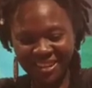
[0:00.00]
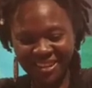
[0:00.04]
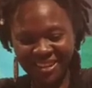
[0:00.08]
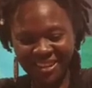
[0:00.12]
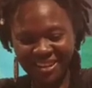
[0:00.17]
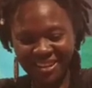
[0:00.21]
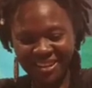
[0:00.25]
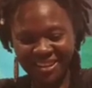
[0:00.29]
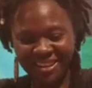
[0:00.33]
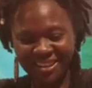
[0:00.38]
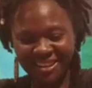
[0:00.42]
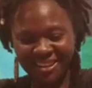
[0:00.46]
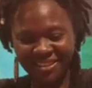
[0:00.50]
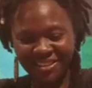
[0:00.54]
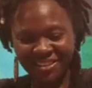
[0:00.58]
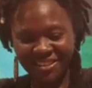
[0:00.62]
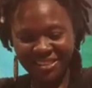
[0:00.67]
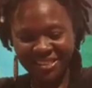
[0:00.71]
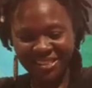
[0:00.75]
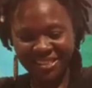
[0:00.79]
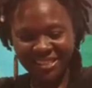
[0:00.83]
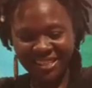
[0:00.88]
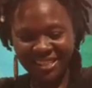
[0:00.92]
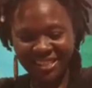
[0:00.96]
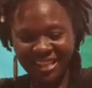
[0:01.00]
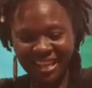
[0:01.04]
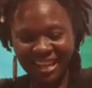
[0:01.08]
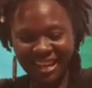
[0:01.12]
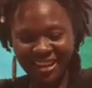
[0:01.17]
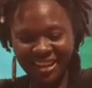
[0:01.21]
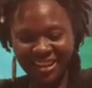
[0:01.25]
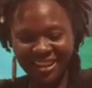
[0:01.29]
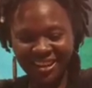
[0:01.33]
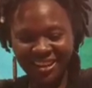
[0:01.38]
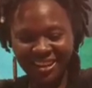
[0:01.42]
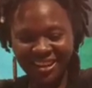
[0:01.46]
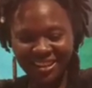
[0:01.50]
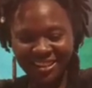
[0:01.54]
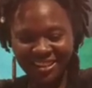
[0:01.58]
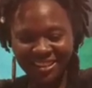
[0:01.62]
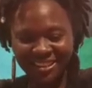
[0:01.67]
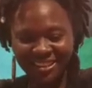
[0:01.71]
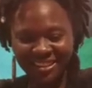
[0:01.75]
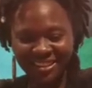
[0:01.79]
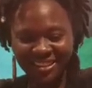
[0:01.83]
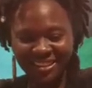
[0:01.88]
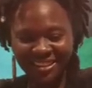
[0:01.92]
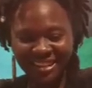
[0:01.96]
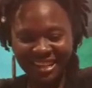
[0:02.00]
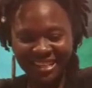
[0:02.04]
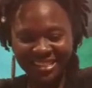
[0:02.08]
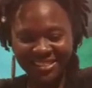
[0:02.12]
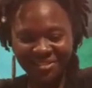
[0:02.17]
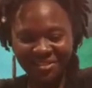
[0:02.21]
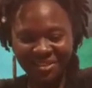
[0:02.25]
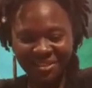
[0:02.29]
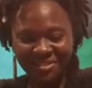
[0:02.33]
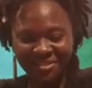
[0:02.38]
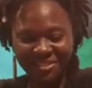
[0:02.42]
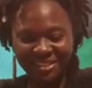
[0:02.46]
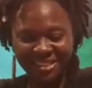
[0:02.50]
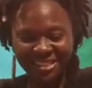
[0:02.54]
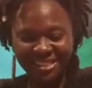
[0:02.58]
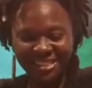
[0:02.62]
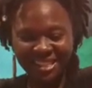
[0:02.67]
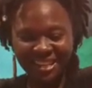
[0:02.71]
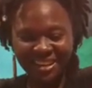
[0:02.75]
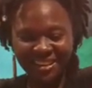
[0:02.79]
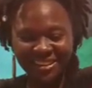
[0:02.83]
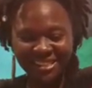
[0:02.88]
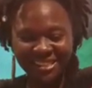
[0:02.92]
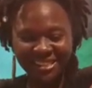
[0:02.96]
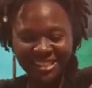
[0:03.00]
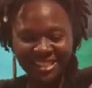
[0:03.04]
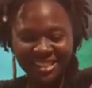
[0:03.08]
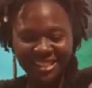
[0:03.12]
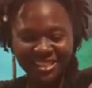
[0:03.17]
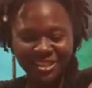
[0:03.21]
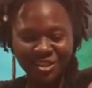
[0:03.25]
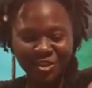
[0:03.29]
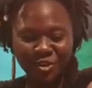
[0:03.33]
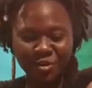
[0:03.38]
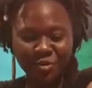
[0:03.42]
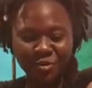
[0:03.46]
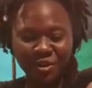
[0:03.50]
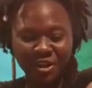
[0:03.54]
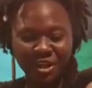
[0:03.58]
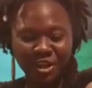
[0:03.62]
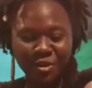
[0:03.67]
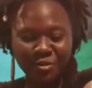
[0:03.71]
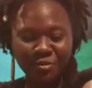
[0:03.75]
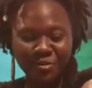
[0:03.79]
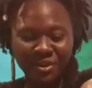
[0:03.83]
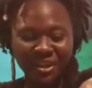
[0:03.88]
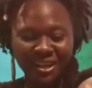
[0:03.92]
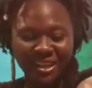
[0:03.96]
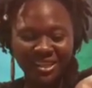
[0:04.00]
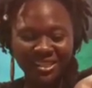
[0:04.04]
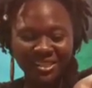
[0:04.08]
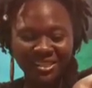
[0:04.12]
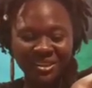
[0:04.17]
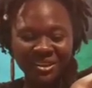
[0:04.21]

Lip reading: Oh, you can see that color. That's from the Cerasee. So you pretty much